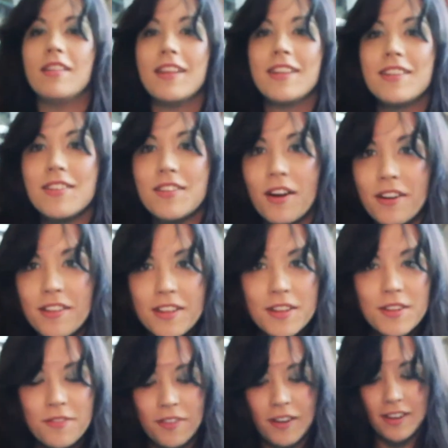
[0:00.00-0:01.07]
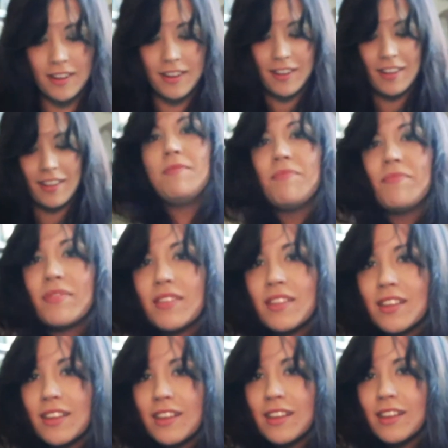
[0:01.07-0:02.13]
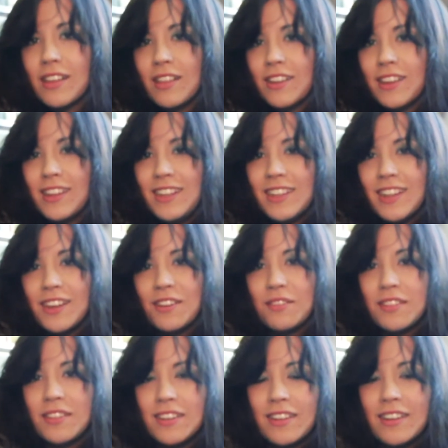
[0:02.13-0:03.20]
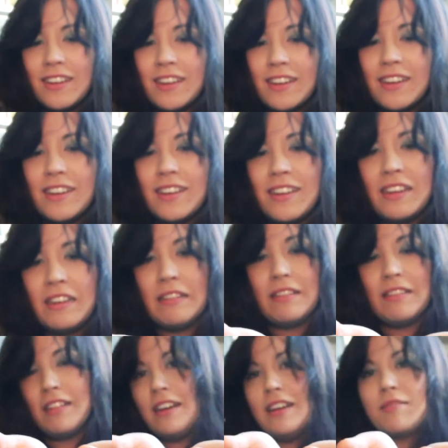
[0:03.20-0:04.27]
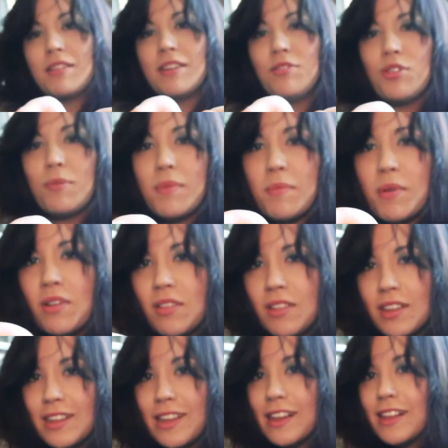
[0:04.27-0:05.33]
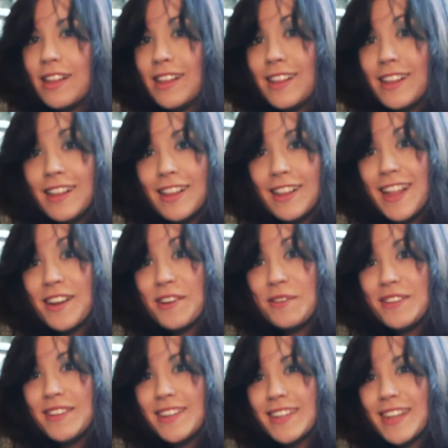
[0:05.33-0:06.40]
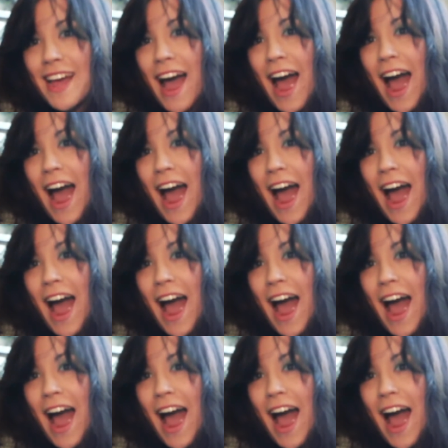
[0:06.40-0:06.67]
let's start this fun. Look at these Legos. I'm gonna drop them all. Legos.